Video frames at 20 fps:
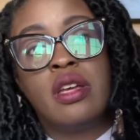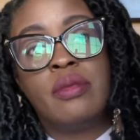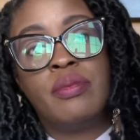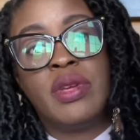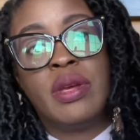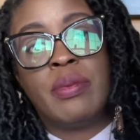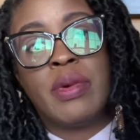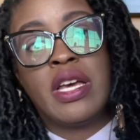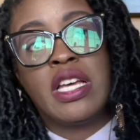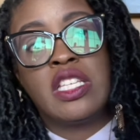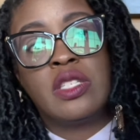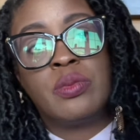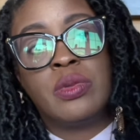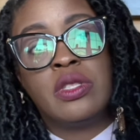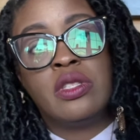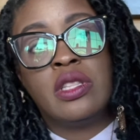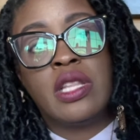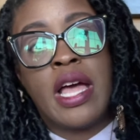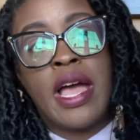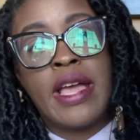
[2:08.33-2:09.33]
Me and my
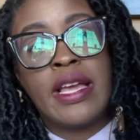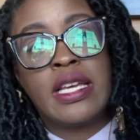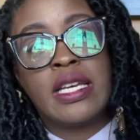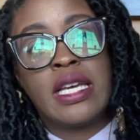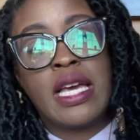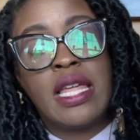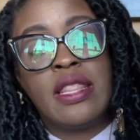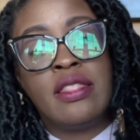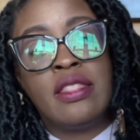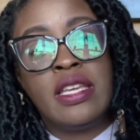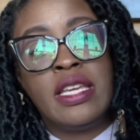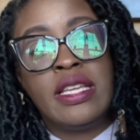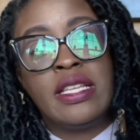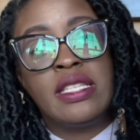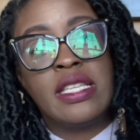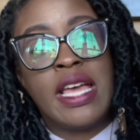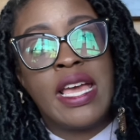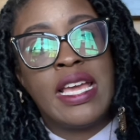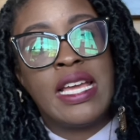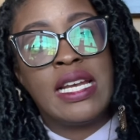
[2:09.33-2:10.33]
husband like
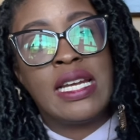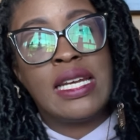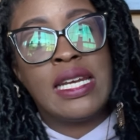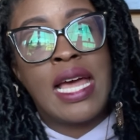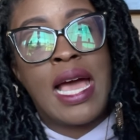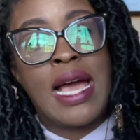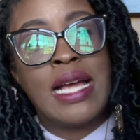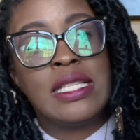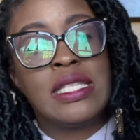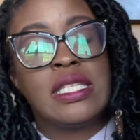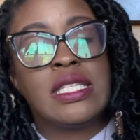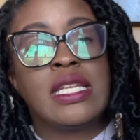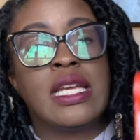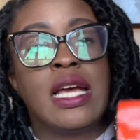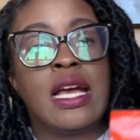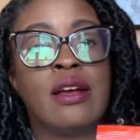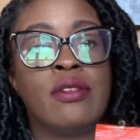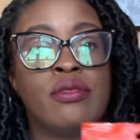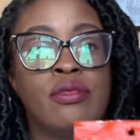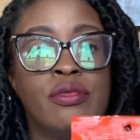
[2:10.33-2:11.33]
these a lot.
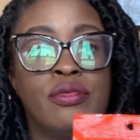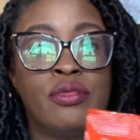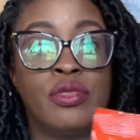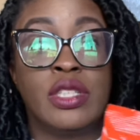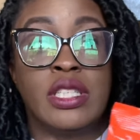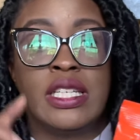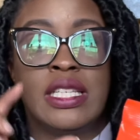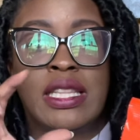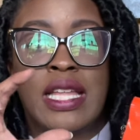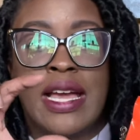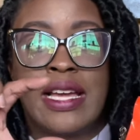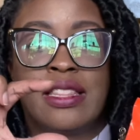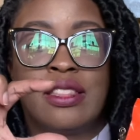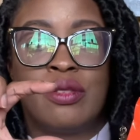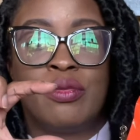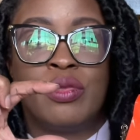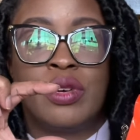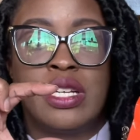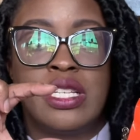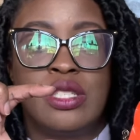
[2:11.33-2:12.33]
I really like the
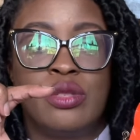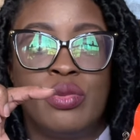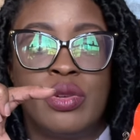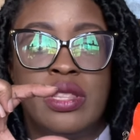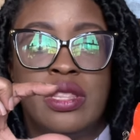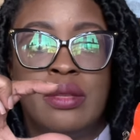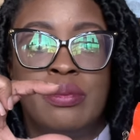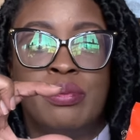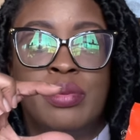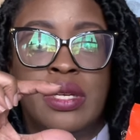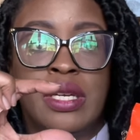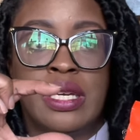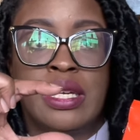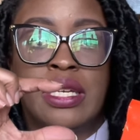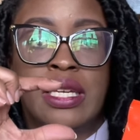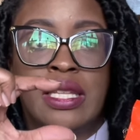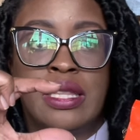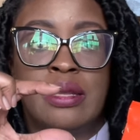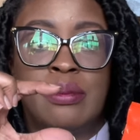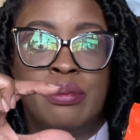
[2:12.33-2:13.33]
ones with the big
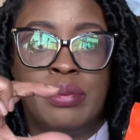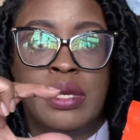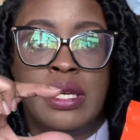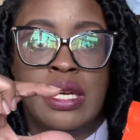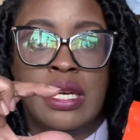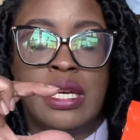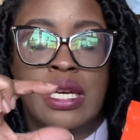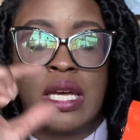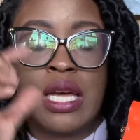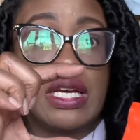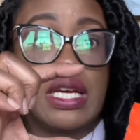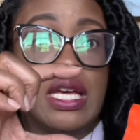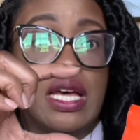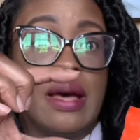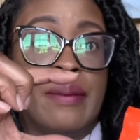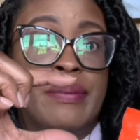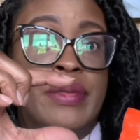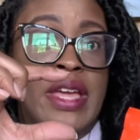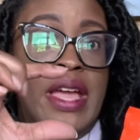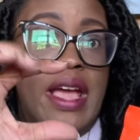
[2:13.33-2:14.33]
in the big uh,
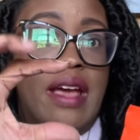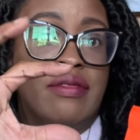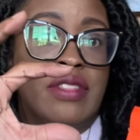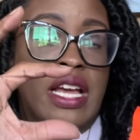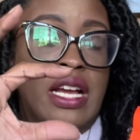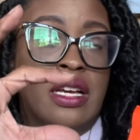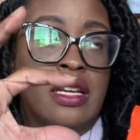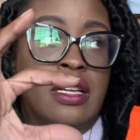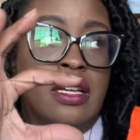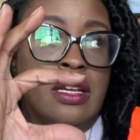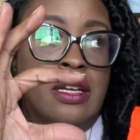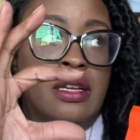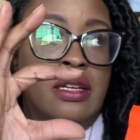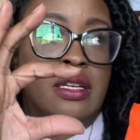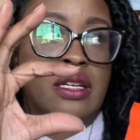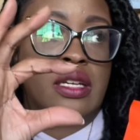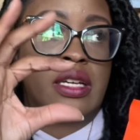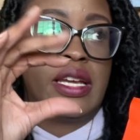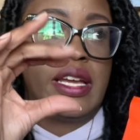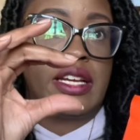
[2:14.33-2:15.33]
cup. They have like
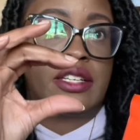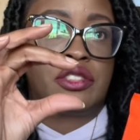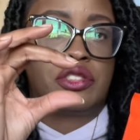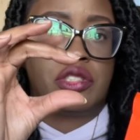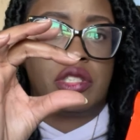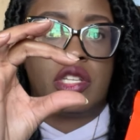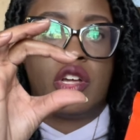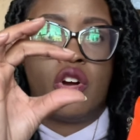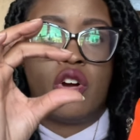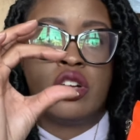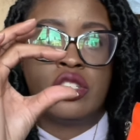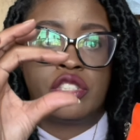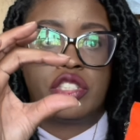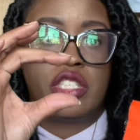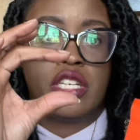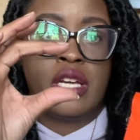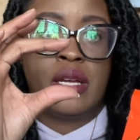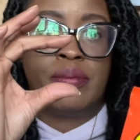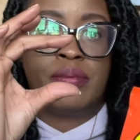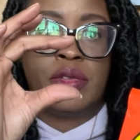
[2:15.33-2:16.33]
a extra large
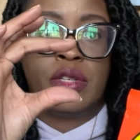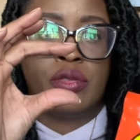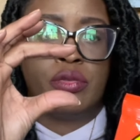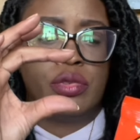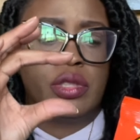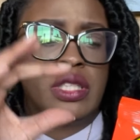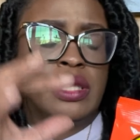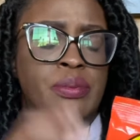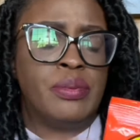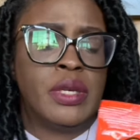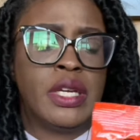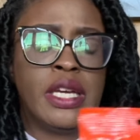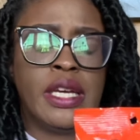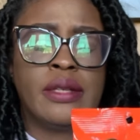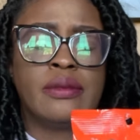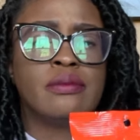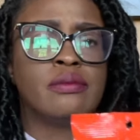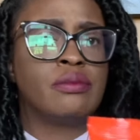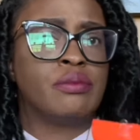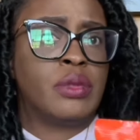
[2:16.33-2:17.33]
cup. They're really big,
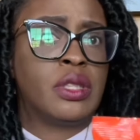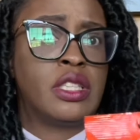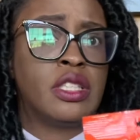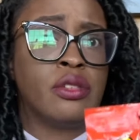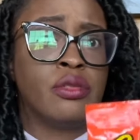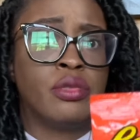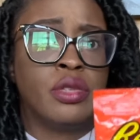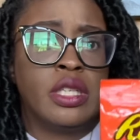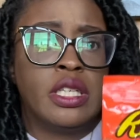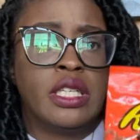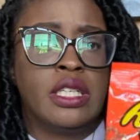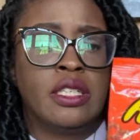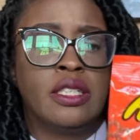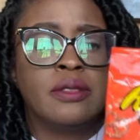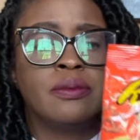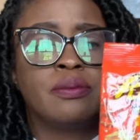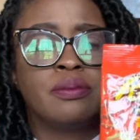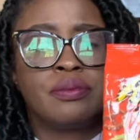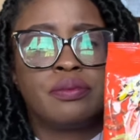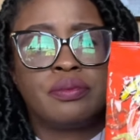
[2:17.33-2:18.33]
but they're really
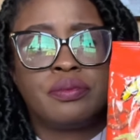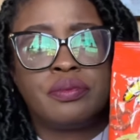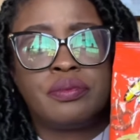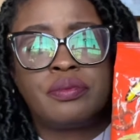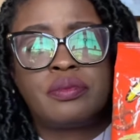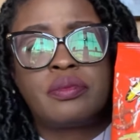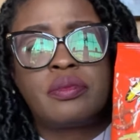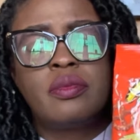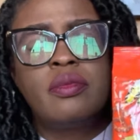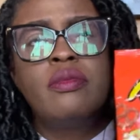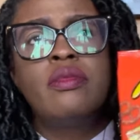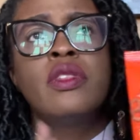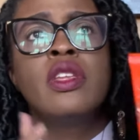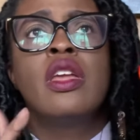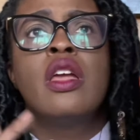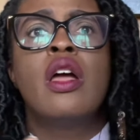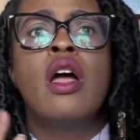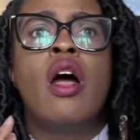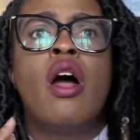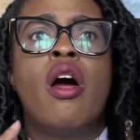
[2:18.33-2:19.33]
good.
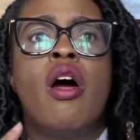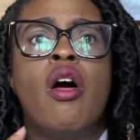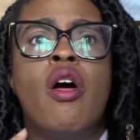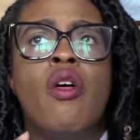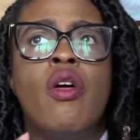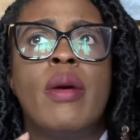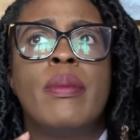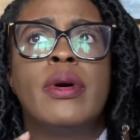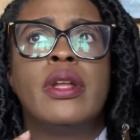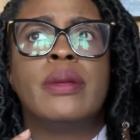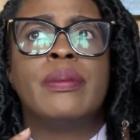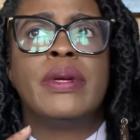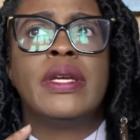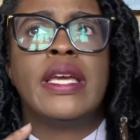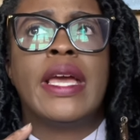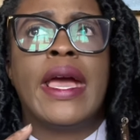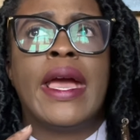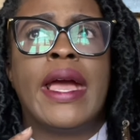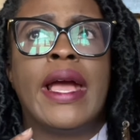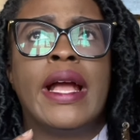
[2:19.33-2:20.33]
Oh, I'm gonna be
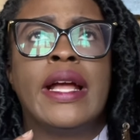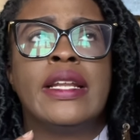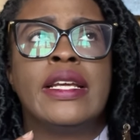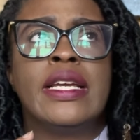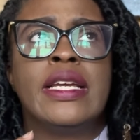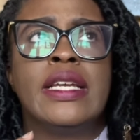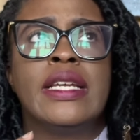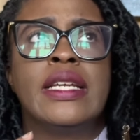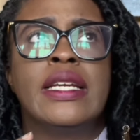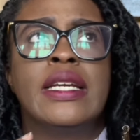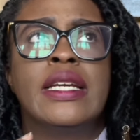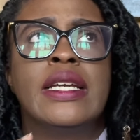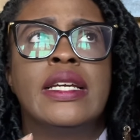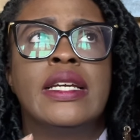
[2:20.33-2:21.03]
adding